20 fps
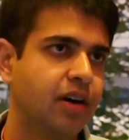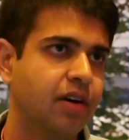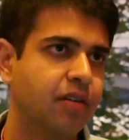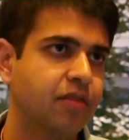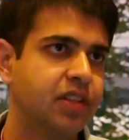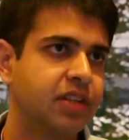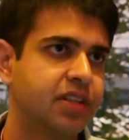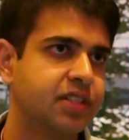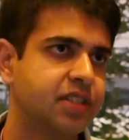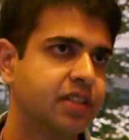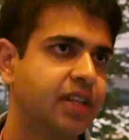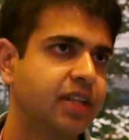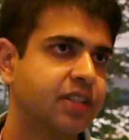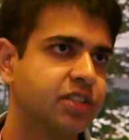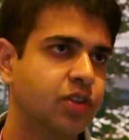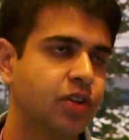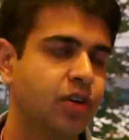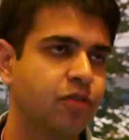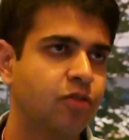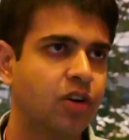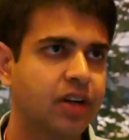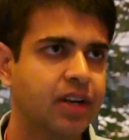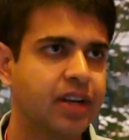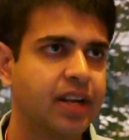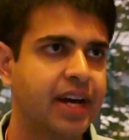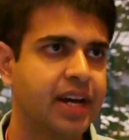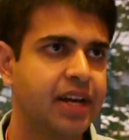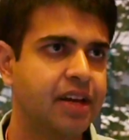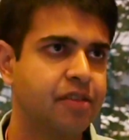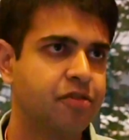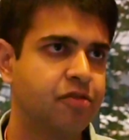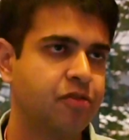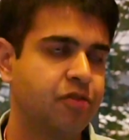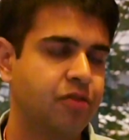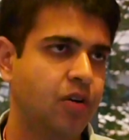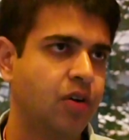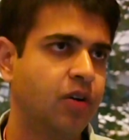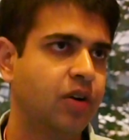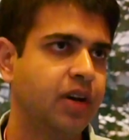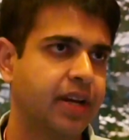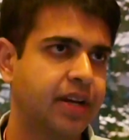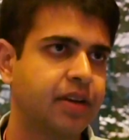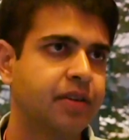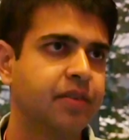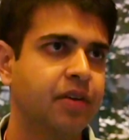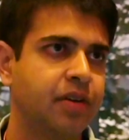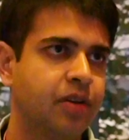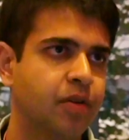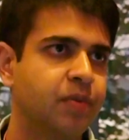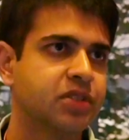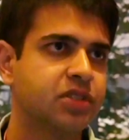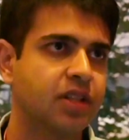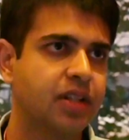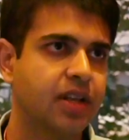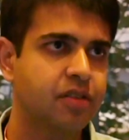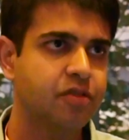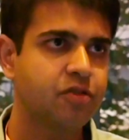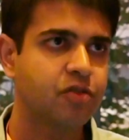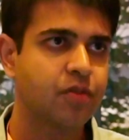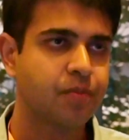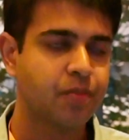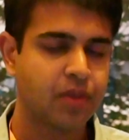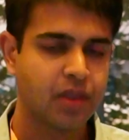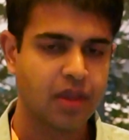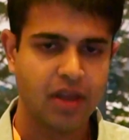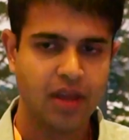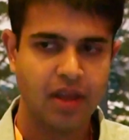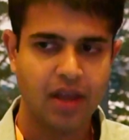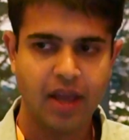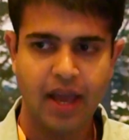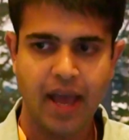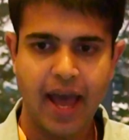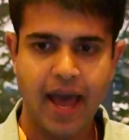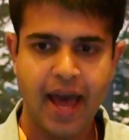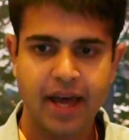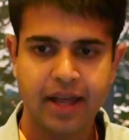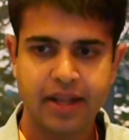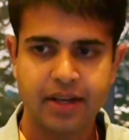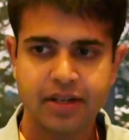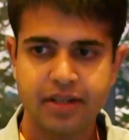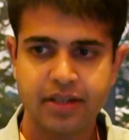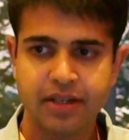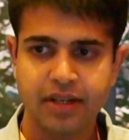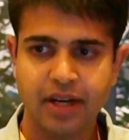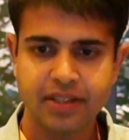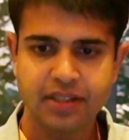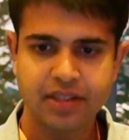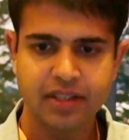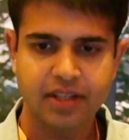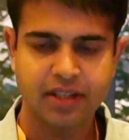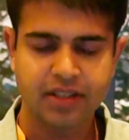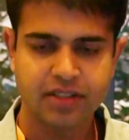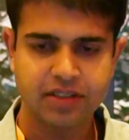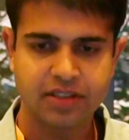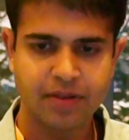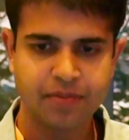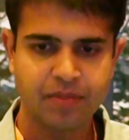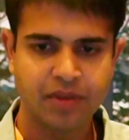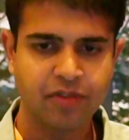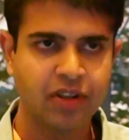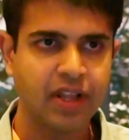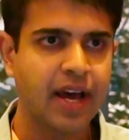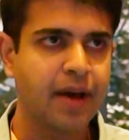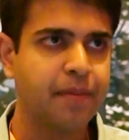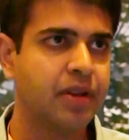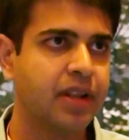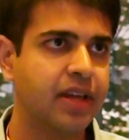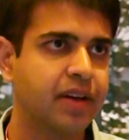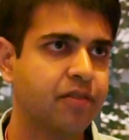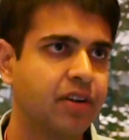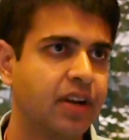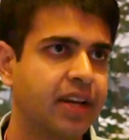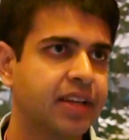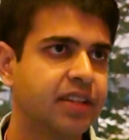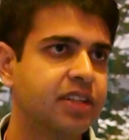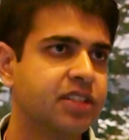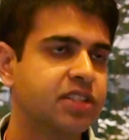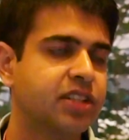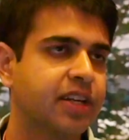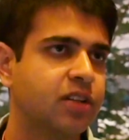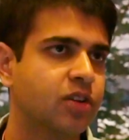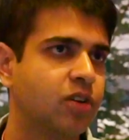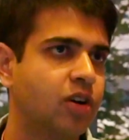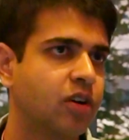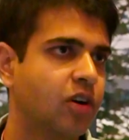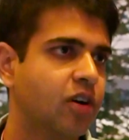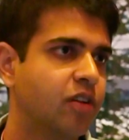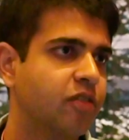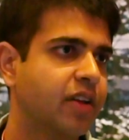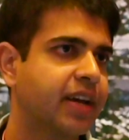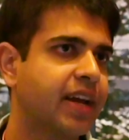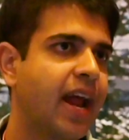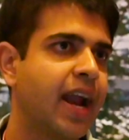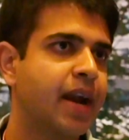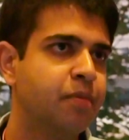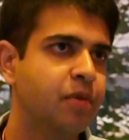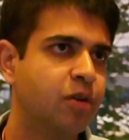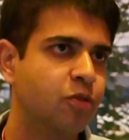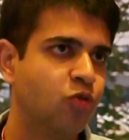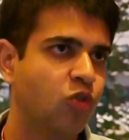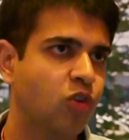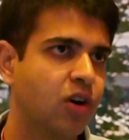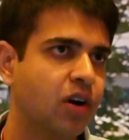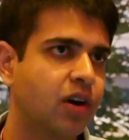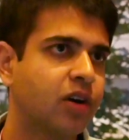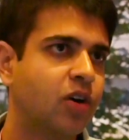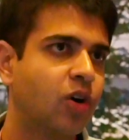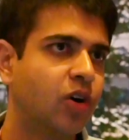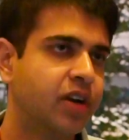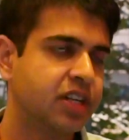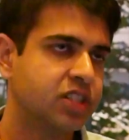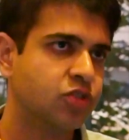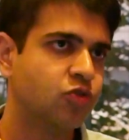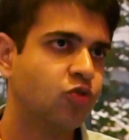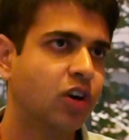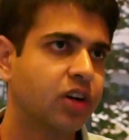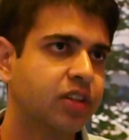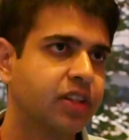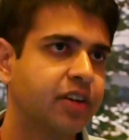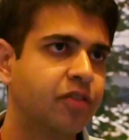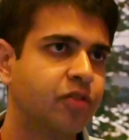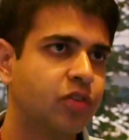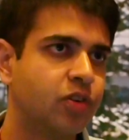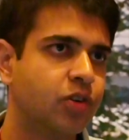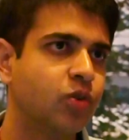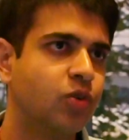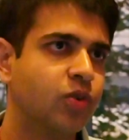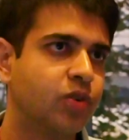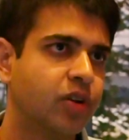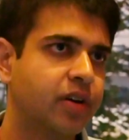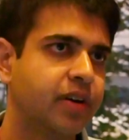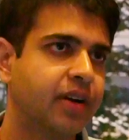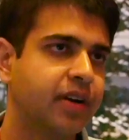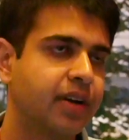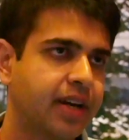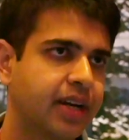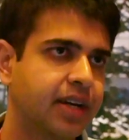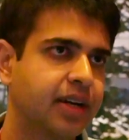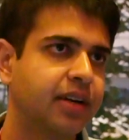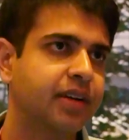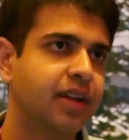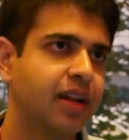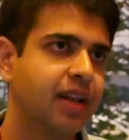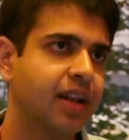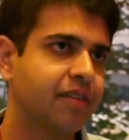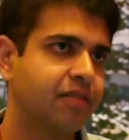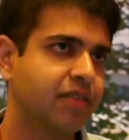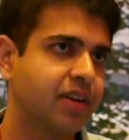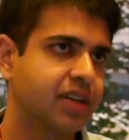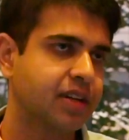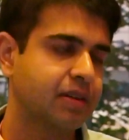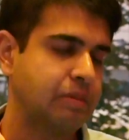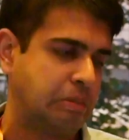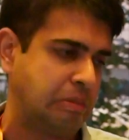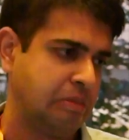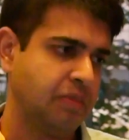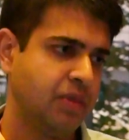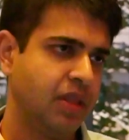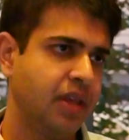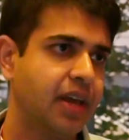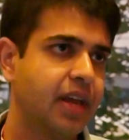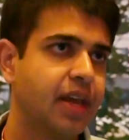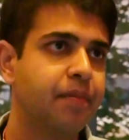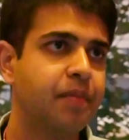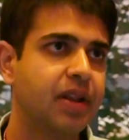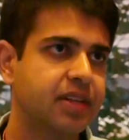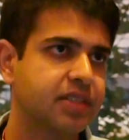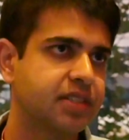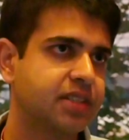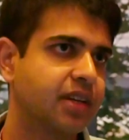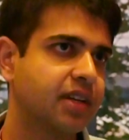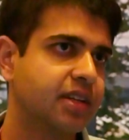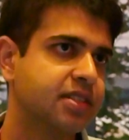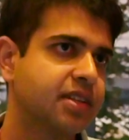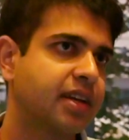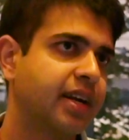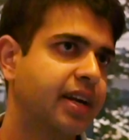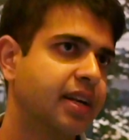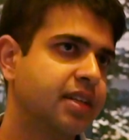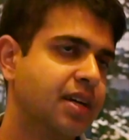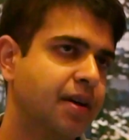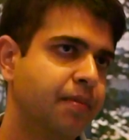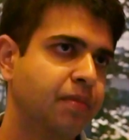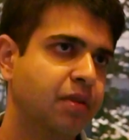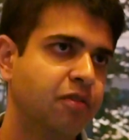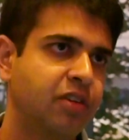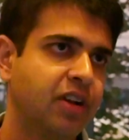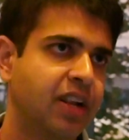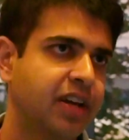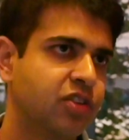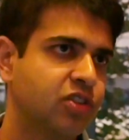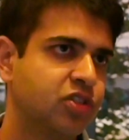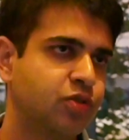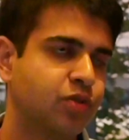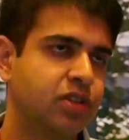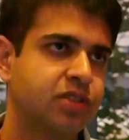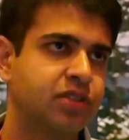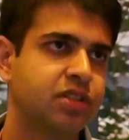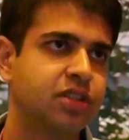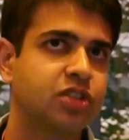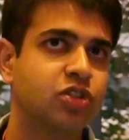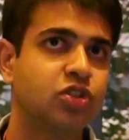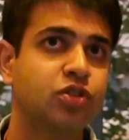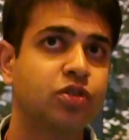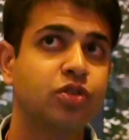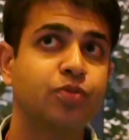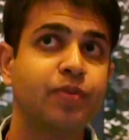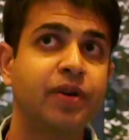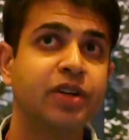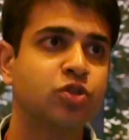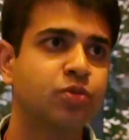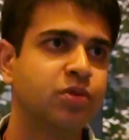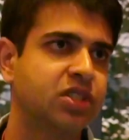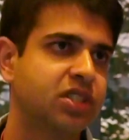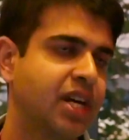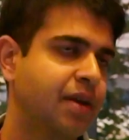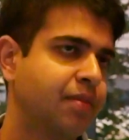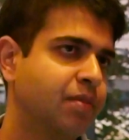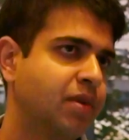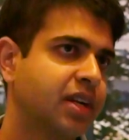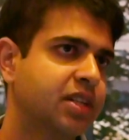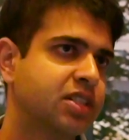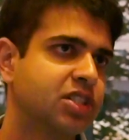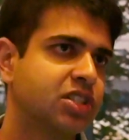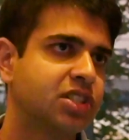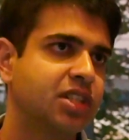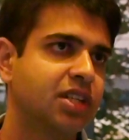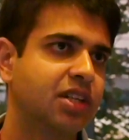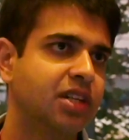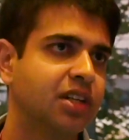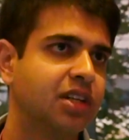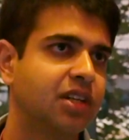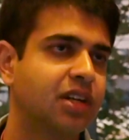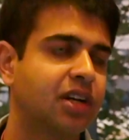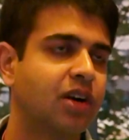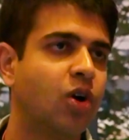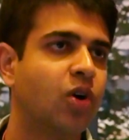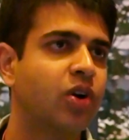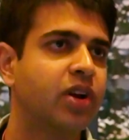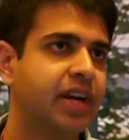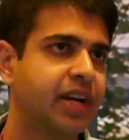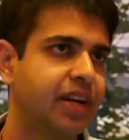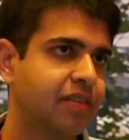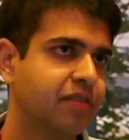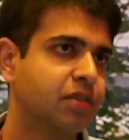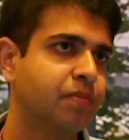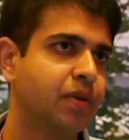whether that's in your work life or like in your personal life. And I think like the same thing will happen like where like there's like a lot of like admin work, coordination work that you have to do in your like daily life. Like email is a great example where like you spend so much time like just coordinating with